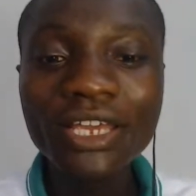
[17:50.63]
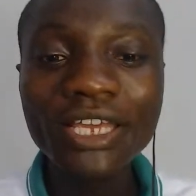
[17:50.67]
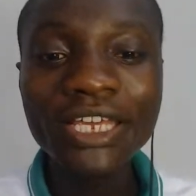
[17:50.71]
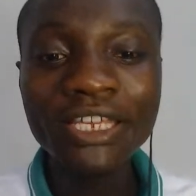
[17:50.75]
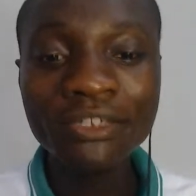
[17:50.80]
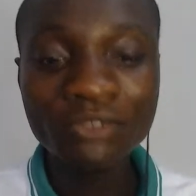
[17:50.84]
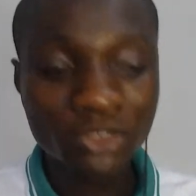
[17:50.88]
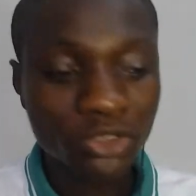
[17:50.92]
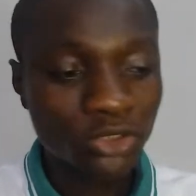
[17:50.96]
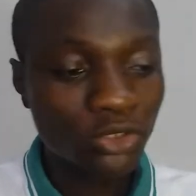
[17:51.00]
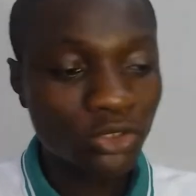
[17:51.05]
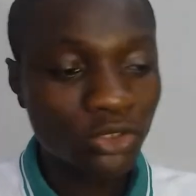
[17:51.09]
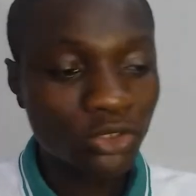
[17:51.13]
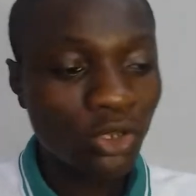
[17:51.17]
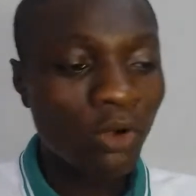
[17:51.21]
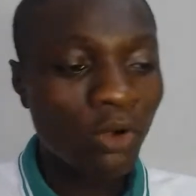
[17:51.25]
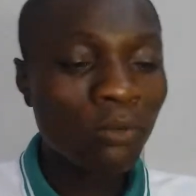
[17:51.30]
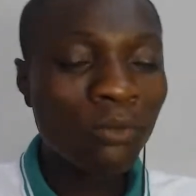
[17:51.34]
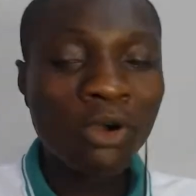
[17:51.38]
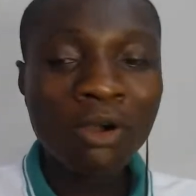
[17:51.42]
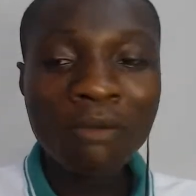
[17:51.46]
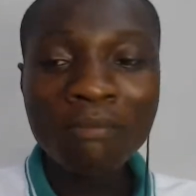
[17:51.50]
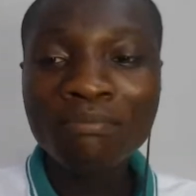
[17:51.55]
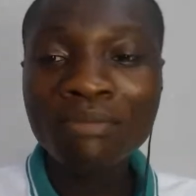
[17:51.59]
If
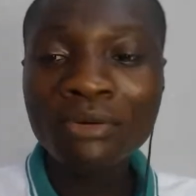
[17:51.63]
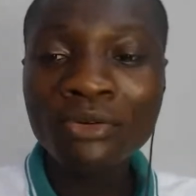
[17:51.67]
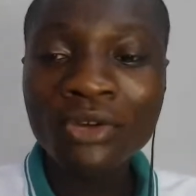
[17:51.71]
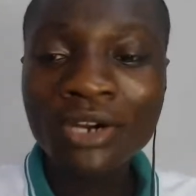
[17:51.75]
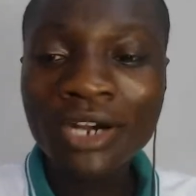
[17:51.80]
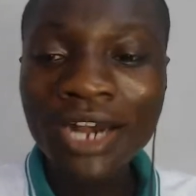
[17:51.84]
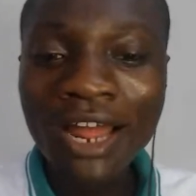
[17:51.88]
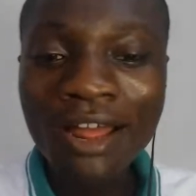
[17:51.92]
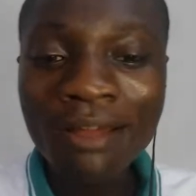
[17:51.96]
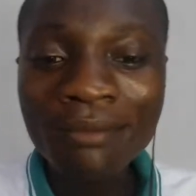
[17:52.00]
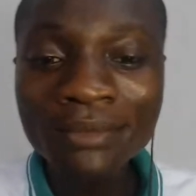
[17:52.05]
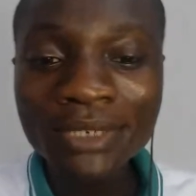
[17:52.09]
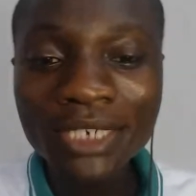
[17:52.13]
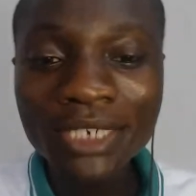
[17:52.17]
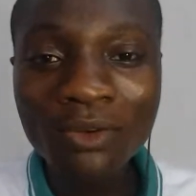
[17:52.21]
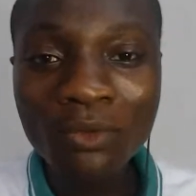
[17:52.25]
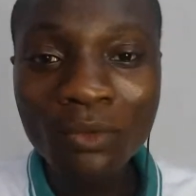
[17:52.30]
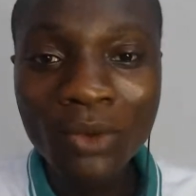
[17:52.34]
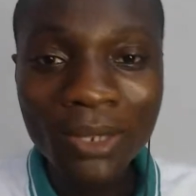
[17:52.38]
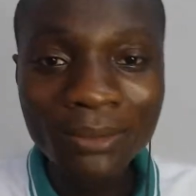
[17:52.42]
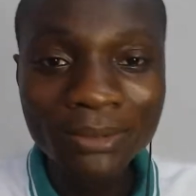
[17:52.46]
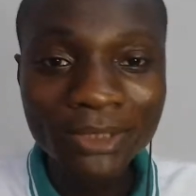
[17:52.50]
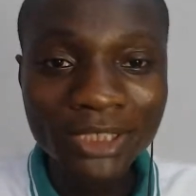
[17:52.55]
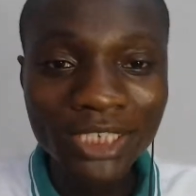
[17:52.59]
someone programmed a
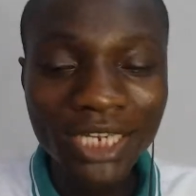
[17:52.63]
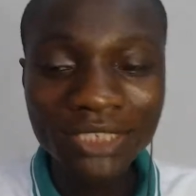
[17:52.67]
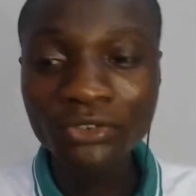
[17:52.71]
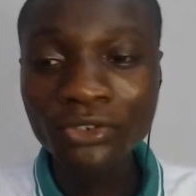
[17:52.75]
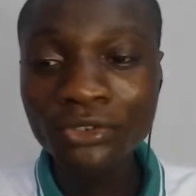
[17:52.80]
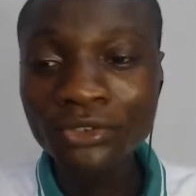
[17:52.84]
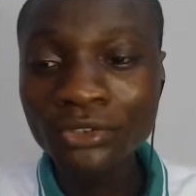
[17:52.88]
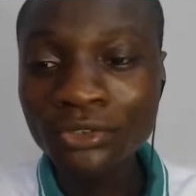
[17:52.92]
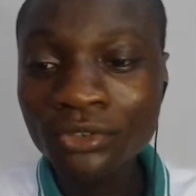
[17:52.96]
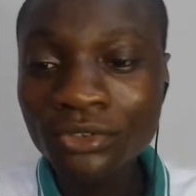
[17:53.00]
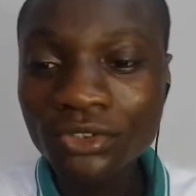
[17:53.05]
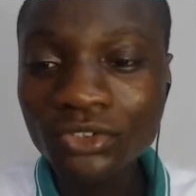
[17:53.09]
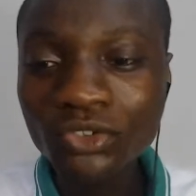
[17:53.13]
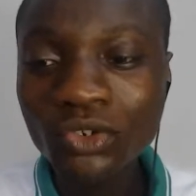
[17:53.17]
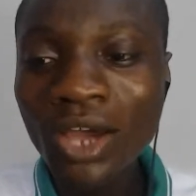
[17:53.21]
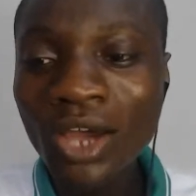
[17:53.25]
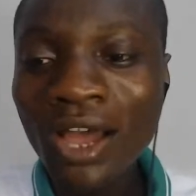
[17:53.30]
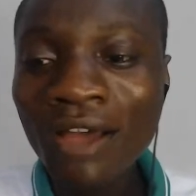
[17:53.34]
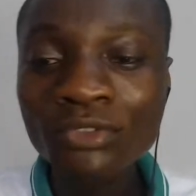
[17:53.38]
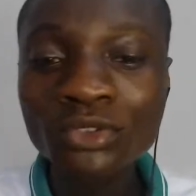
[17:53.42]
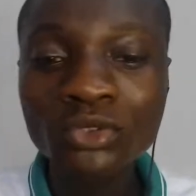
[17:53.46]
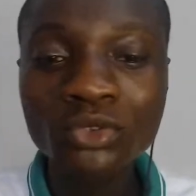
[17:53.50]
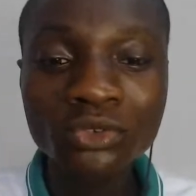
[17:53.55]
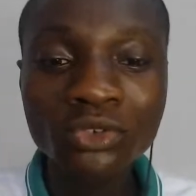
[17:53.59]
website for you, you
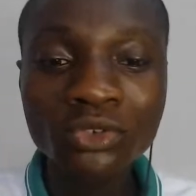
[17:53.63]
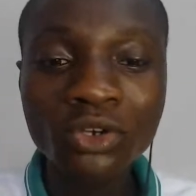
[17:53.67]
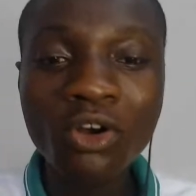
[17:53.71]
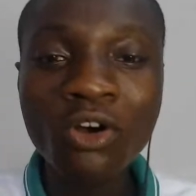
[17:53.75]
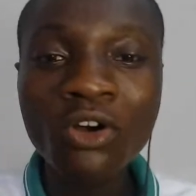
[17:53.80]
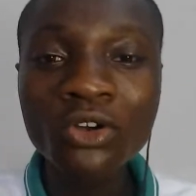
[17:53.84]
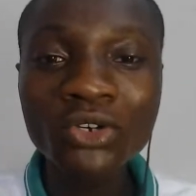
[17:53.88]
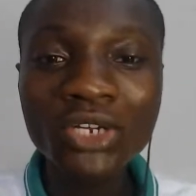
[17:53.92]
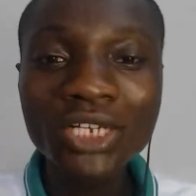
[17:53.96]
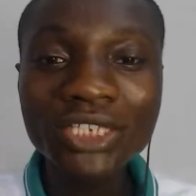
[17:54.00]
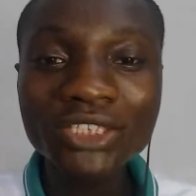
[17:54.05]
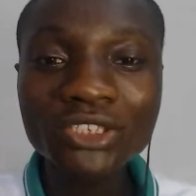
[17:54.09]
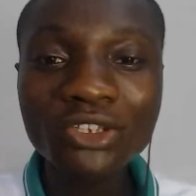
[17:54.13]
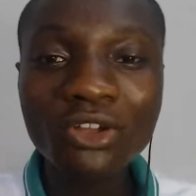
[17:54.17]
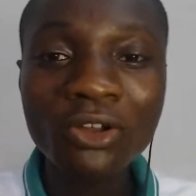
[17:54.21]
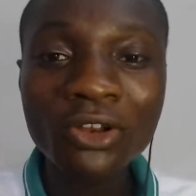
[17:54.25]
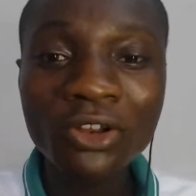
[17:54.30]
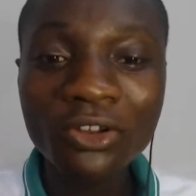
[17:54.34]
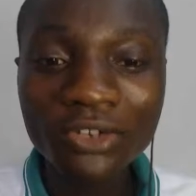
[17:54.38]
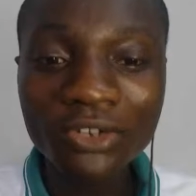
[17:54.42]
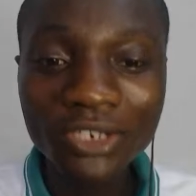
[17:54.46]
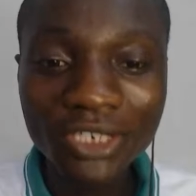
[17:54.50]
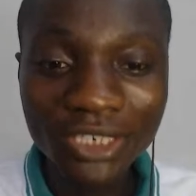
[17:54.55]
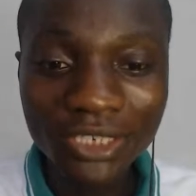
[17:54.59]
have to always
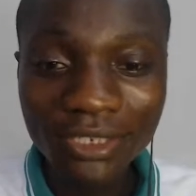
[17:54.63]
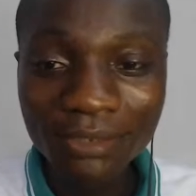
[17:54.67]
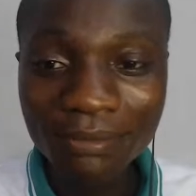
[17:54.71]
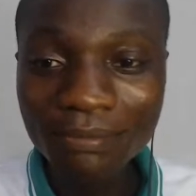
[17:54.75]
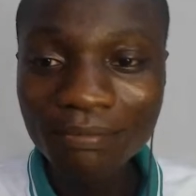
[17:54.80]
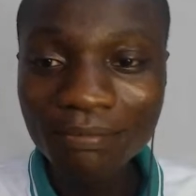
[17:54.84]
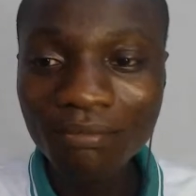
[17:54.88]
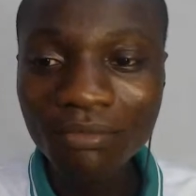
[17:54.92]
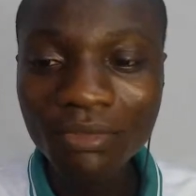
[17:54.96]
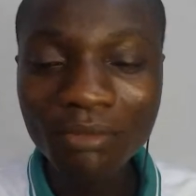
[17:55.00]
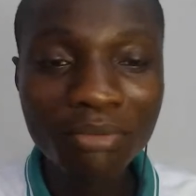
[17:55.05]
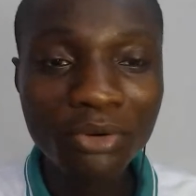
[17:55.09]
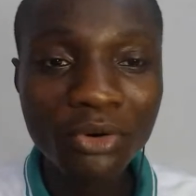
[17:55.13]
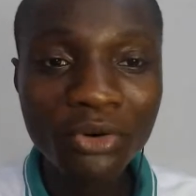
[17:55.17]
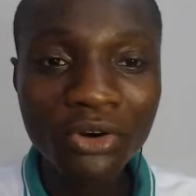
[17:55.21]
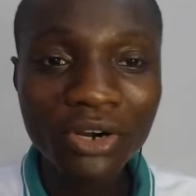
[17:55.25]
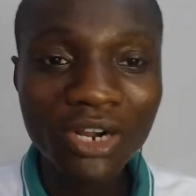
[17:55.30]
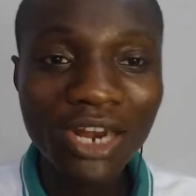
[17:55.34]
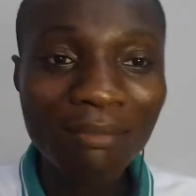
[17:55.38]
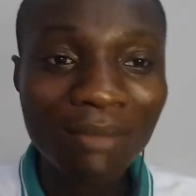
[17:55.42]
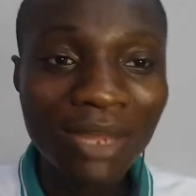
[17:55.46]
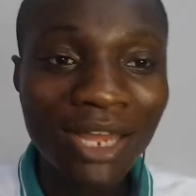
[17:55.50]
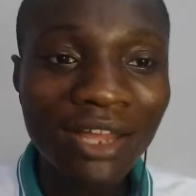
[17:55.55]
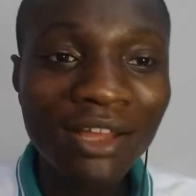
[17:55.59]
call on the
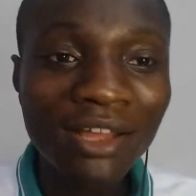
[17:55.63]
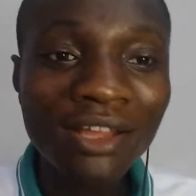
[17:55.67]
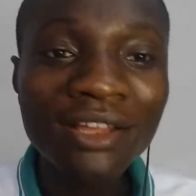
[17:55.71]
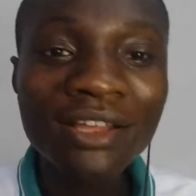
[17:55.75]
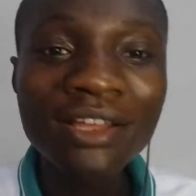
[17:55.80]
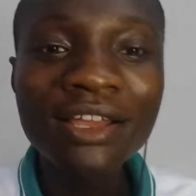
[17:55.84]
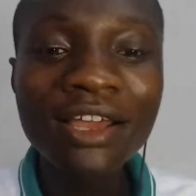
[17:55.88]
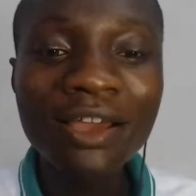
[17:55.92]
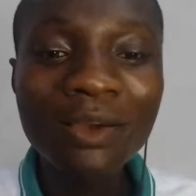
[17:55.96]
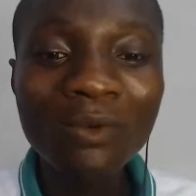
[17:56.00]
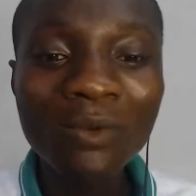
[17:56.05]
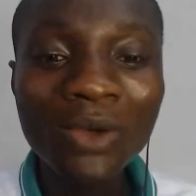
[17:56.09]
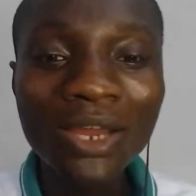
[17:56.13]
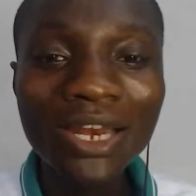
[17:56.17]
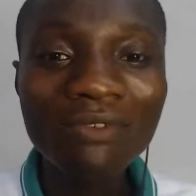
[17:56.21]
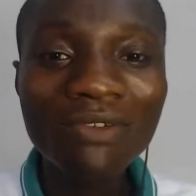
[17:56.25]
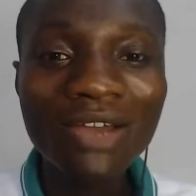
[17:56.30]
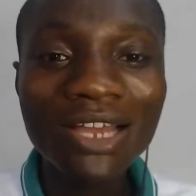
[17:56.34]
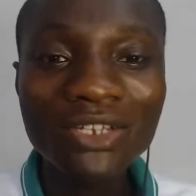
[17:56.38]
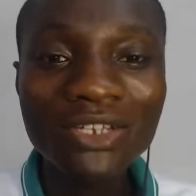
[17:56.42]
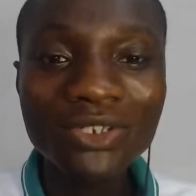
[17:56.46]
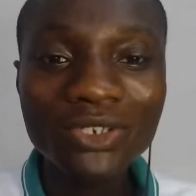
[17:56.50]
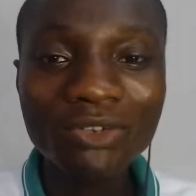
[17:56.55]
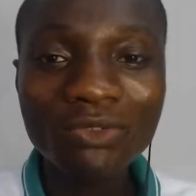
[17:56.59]
programmer
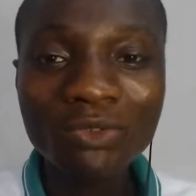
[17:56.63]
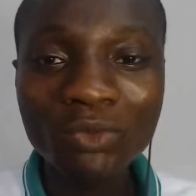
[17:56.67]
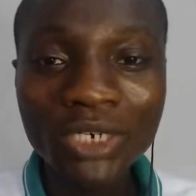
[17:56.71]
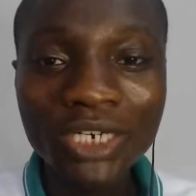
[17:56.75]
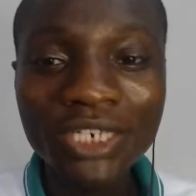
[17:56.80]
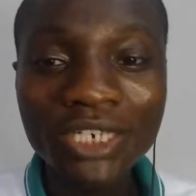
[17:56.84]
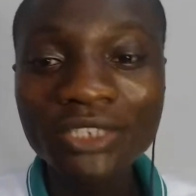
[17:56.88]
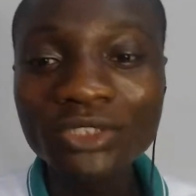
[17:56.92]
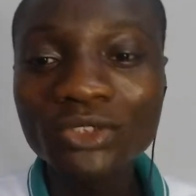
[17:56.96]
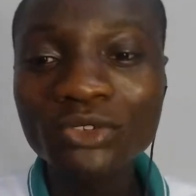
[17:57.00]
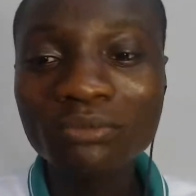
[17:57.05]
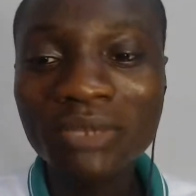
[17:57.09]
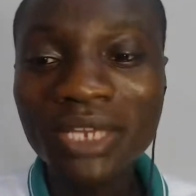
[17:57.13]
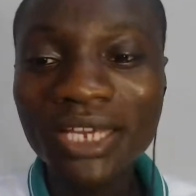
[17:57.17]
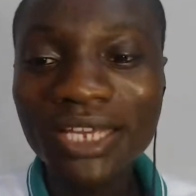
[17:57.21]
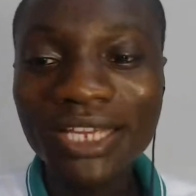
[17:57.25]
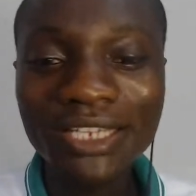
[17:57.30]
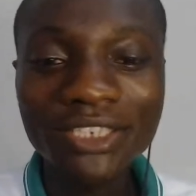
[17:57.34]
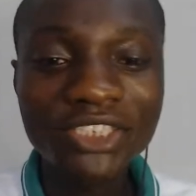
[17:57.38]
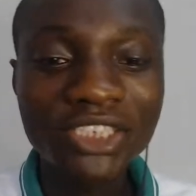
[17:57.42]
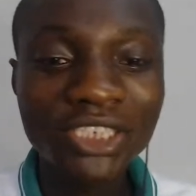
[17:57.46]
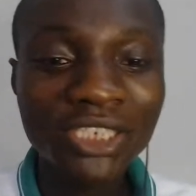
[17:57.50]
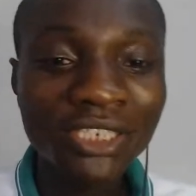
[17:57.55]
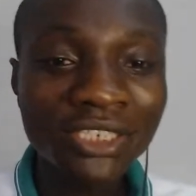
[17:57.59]
whenever you need to make
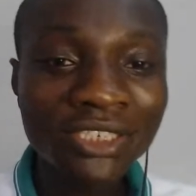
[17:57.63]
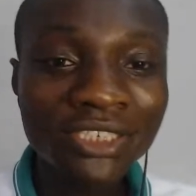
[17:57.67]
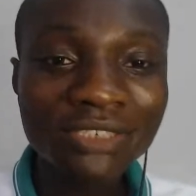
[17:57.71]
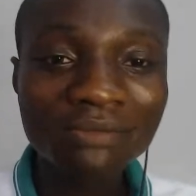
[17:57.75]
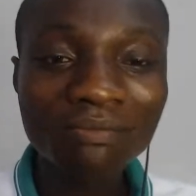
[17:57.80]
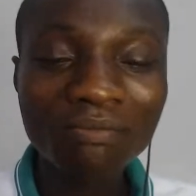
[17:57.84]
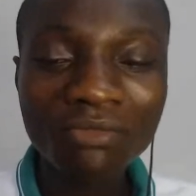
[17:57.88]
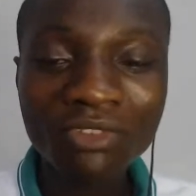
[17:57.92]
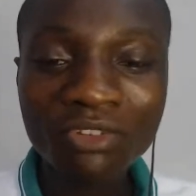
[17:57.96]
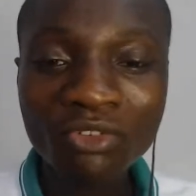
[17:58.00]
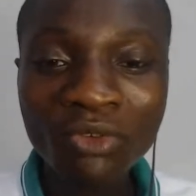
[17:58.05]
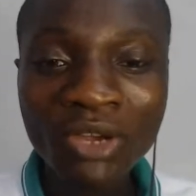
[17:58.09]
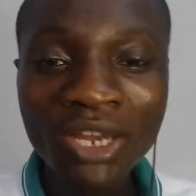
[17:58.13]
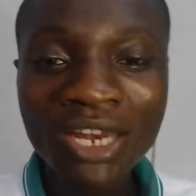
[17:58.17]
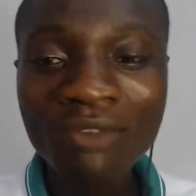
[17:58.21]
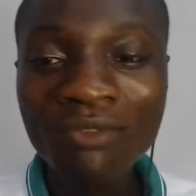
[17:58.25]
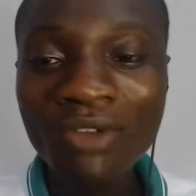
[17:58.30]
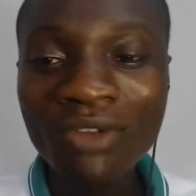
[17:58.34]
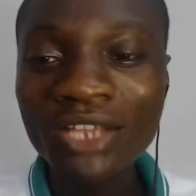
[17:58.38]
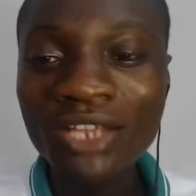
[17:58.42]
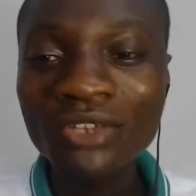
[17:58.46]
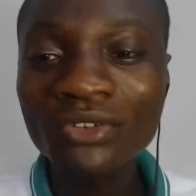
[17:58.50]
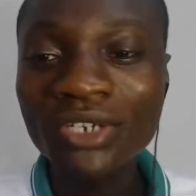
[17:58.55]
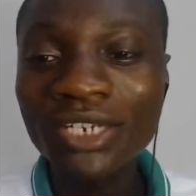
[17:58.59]
a change,
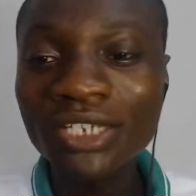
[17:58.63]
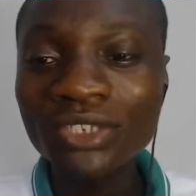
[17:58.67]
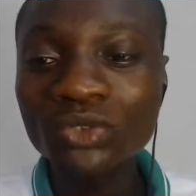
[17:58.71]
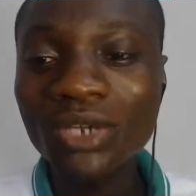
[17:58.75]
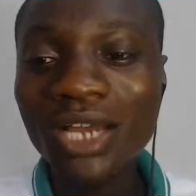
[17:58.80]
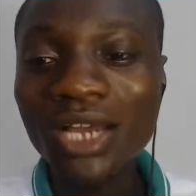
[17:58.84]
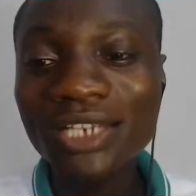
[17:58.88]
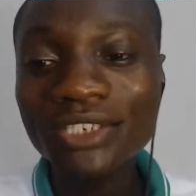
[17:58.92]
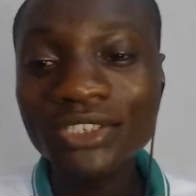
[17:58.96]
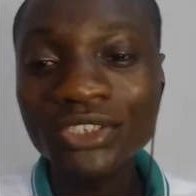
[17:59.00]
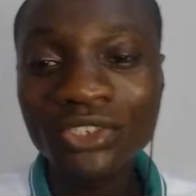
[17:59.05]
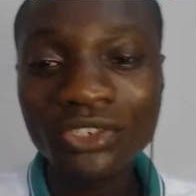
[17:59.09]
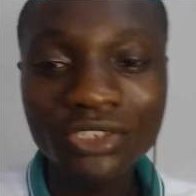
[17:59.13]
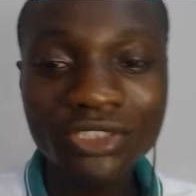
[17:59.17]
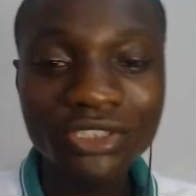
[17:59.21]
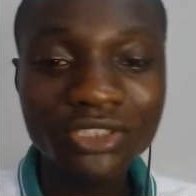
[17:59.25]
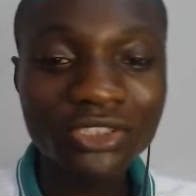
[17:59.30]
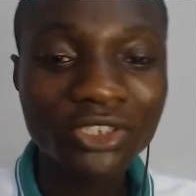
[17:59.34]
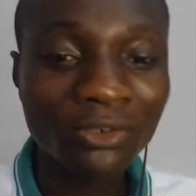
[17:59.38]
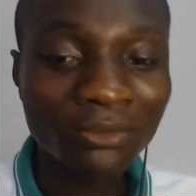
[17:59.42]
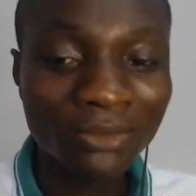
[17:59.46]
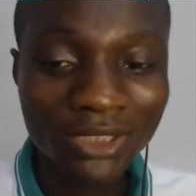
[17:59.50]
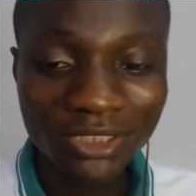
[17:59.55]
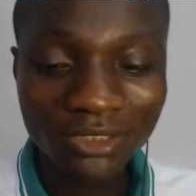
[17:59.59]
whenever you need to adjust
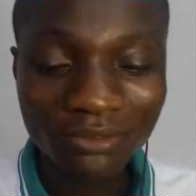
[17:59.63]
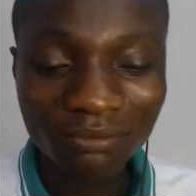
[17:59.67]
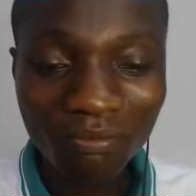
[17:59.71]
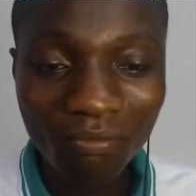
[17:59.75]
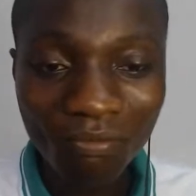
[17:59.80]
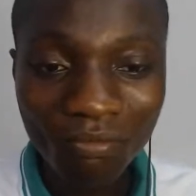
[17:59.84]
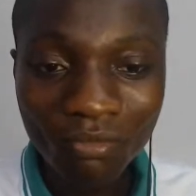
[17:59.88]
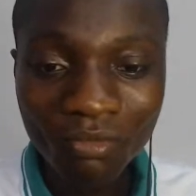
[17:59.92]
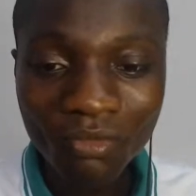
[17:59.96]
something.